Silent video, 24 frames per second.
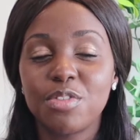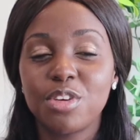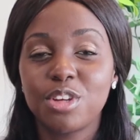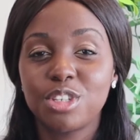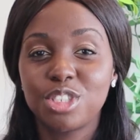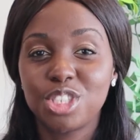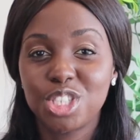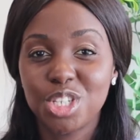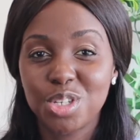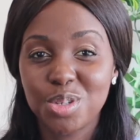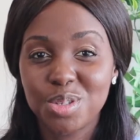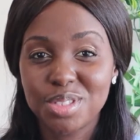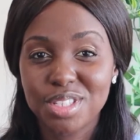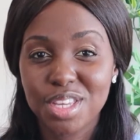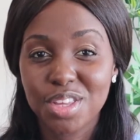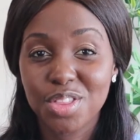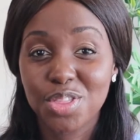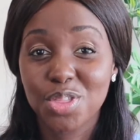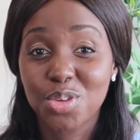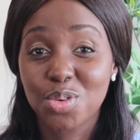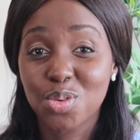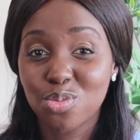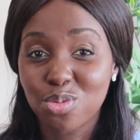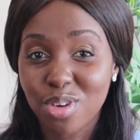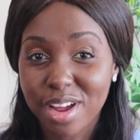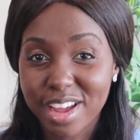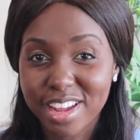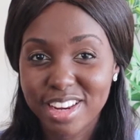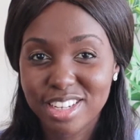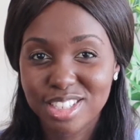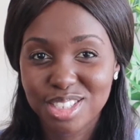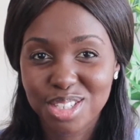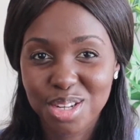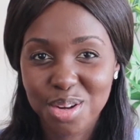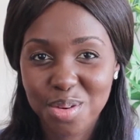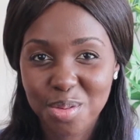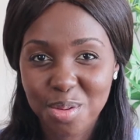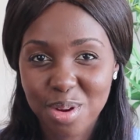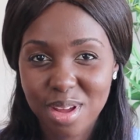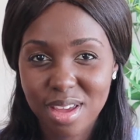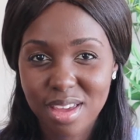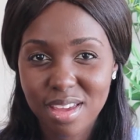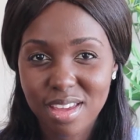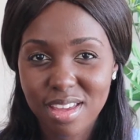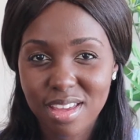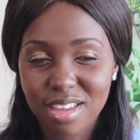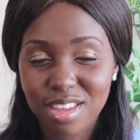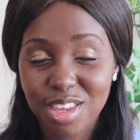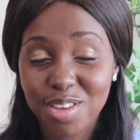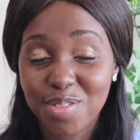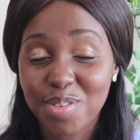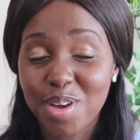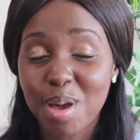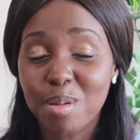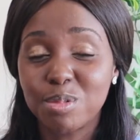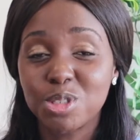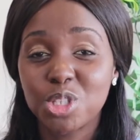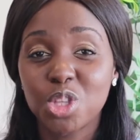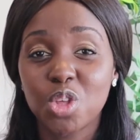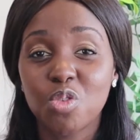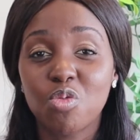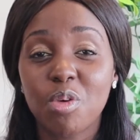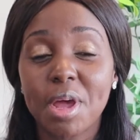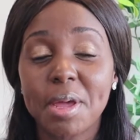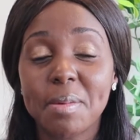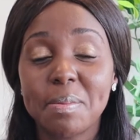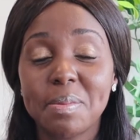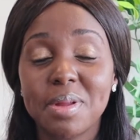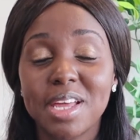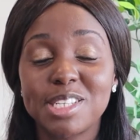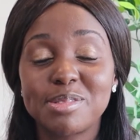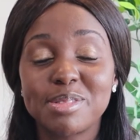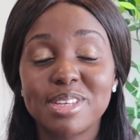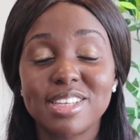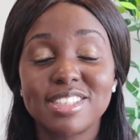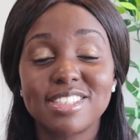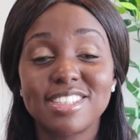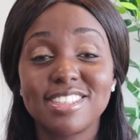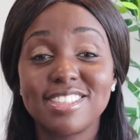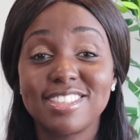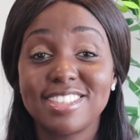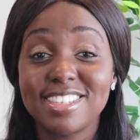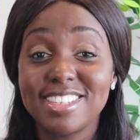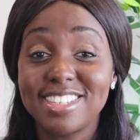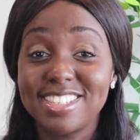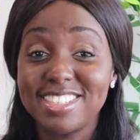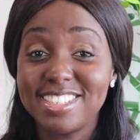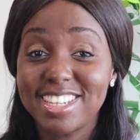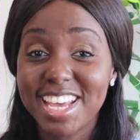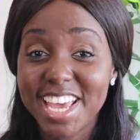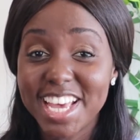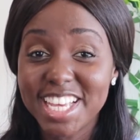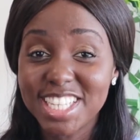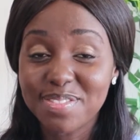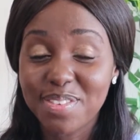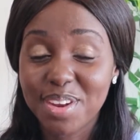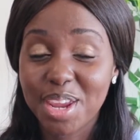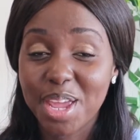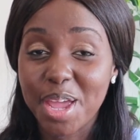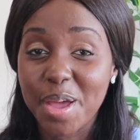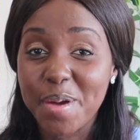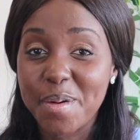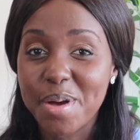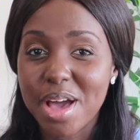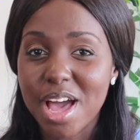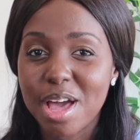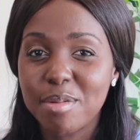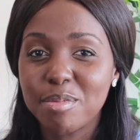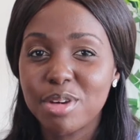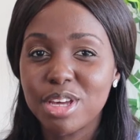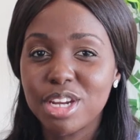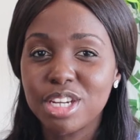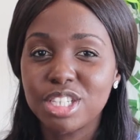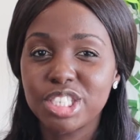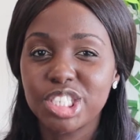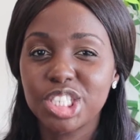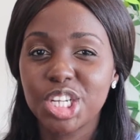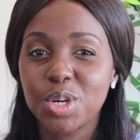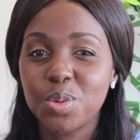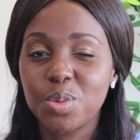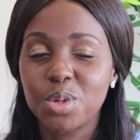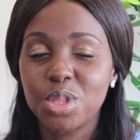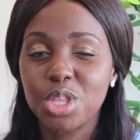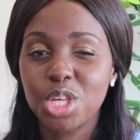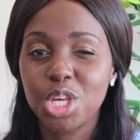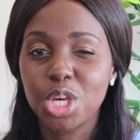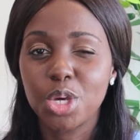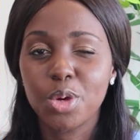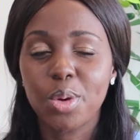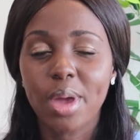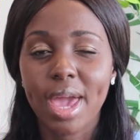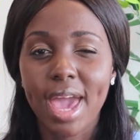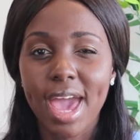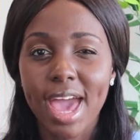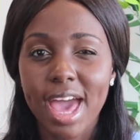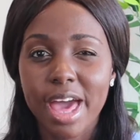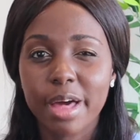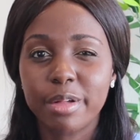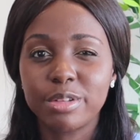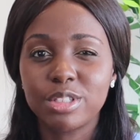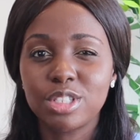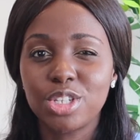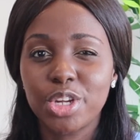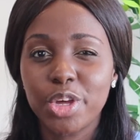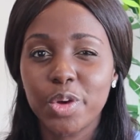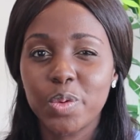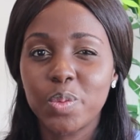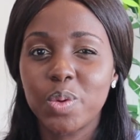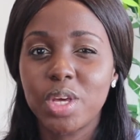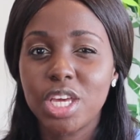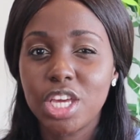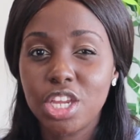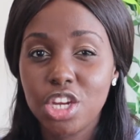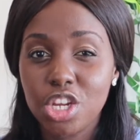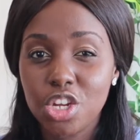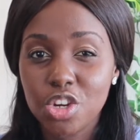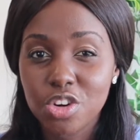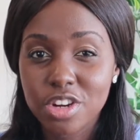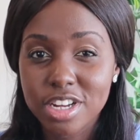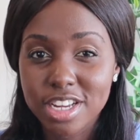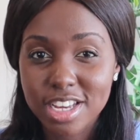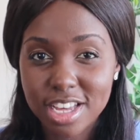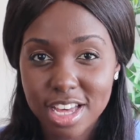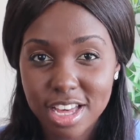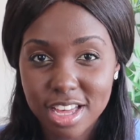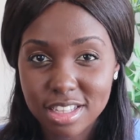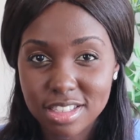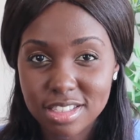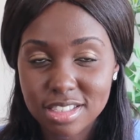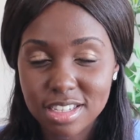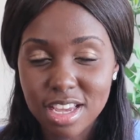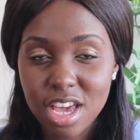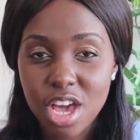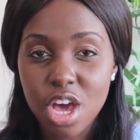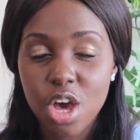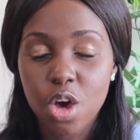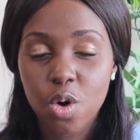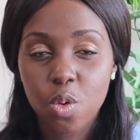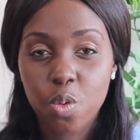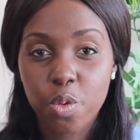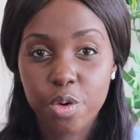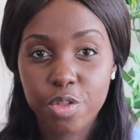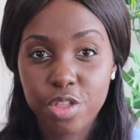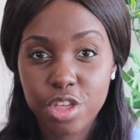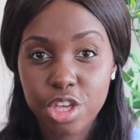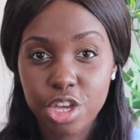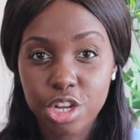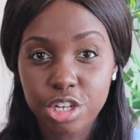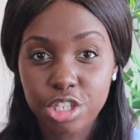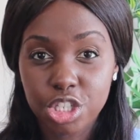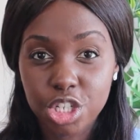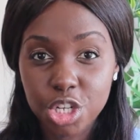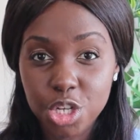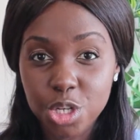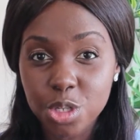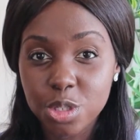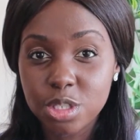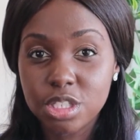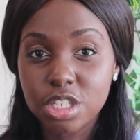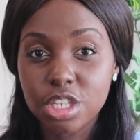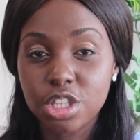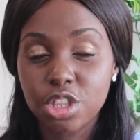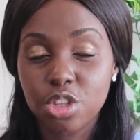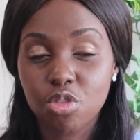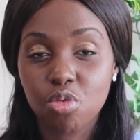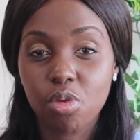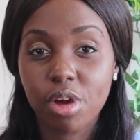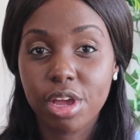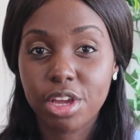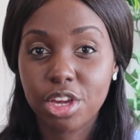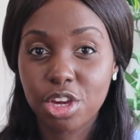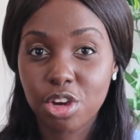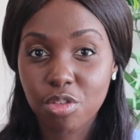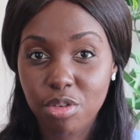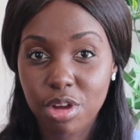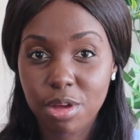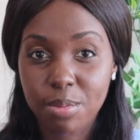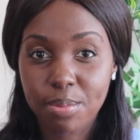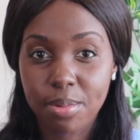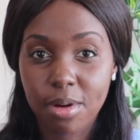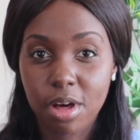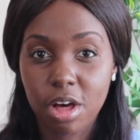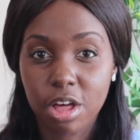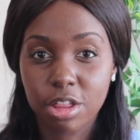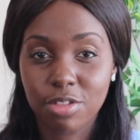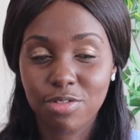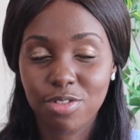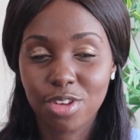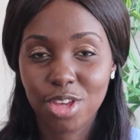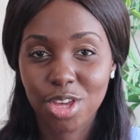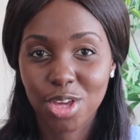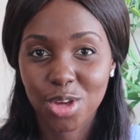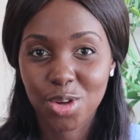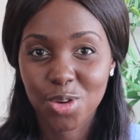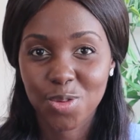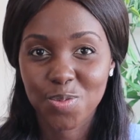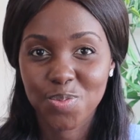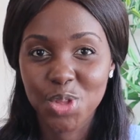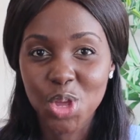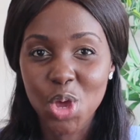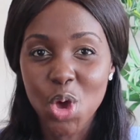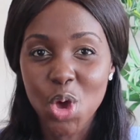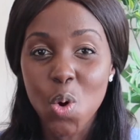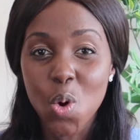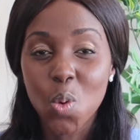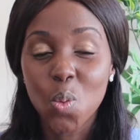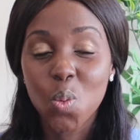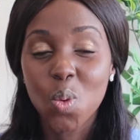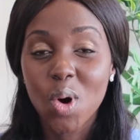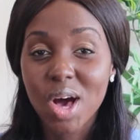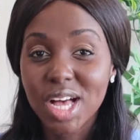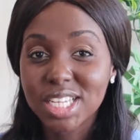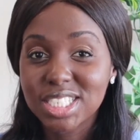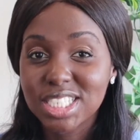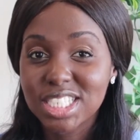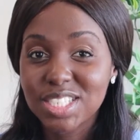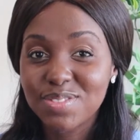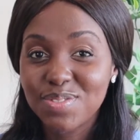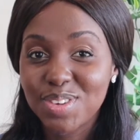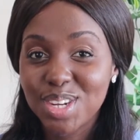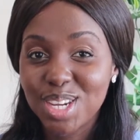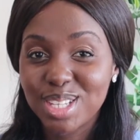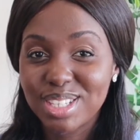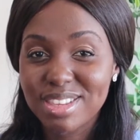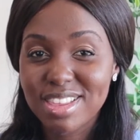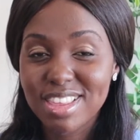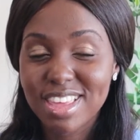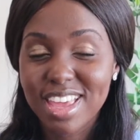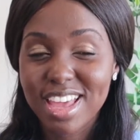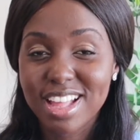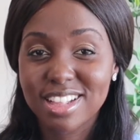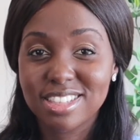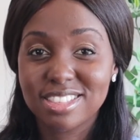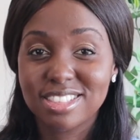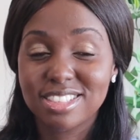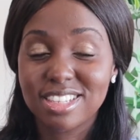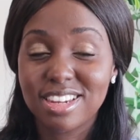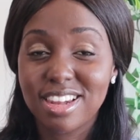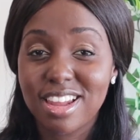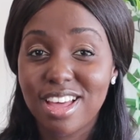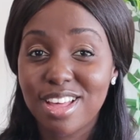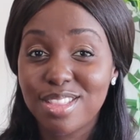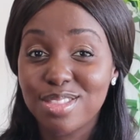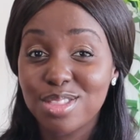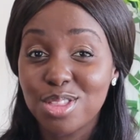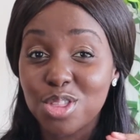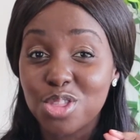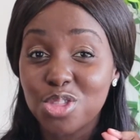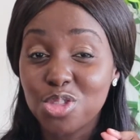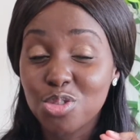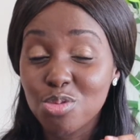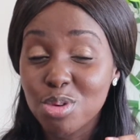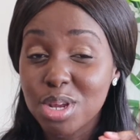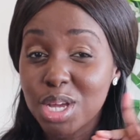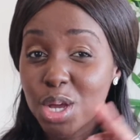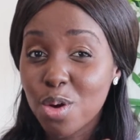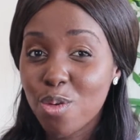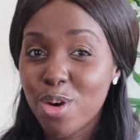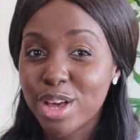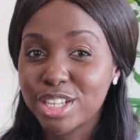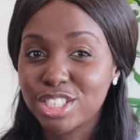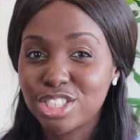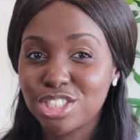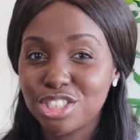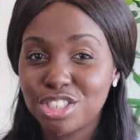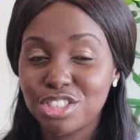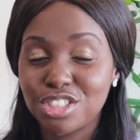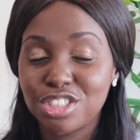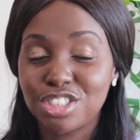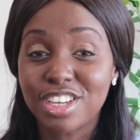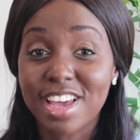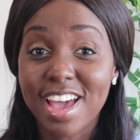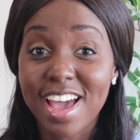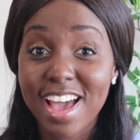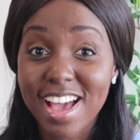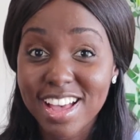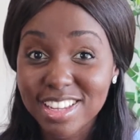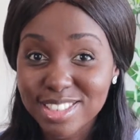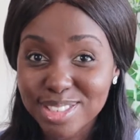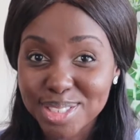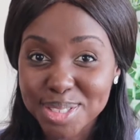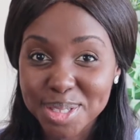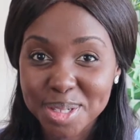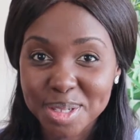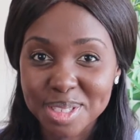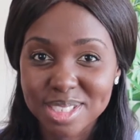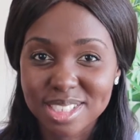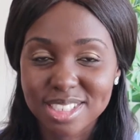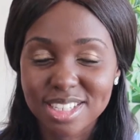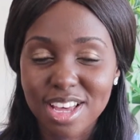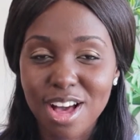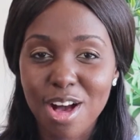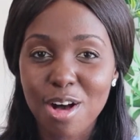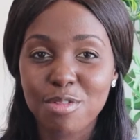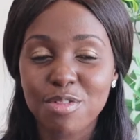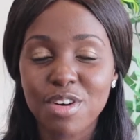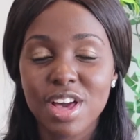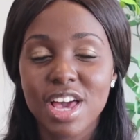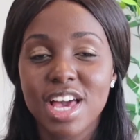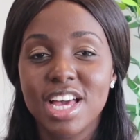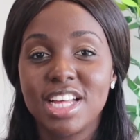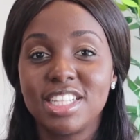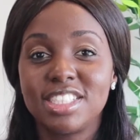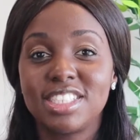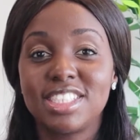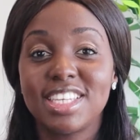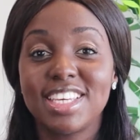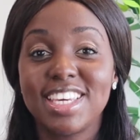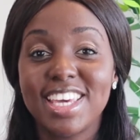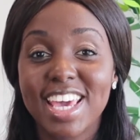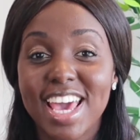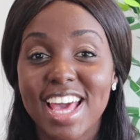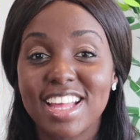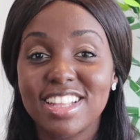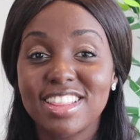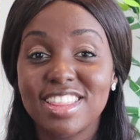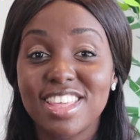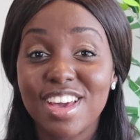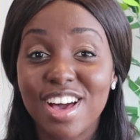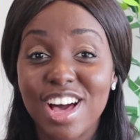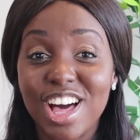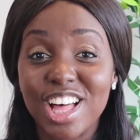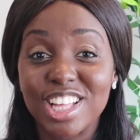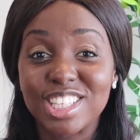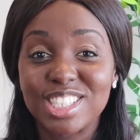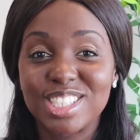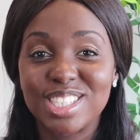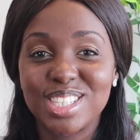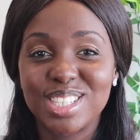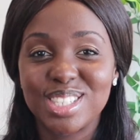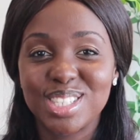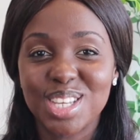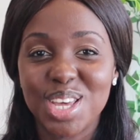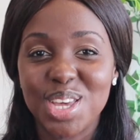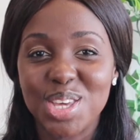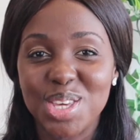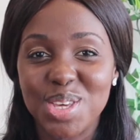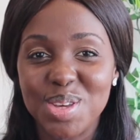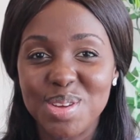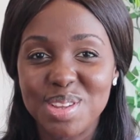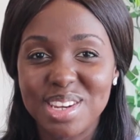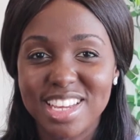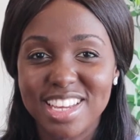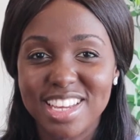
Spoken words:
if you're choosing the right career, you've come to the right place, because in today's video, I'm going to share with you how to know in your gut whether you're choosing the right career path for you. Watch this video to the end to learn the 3 questions to ask yourself to get the answers you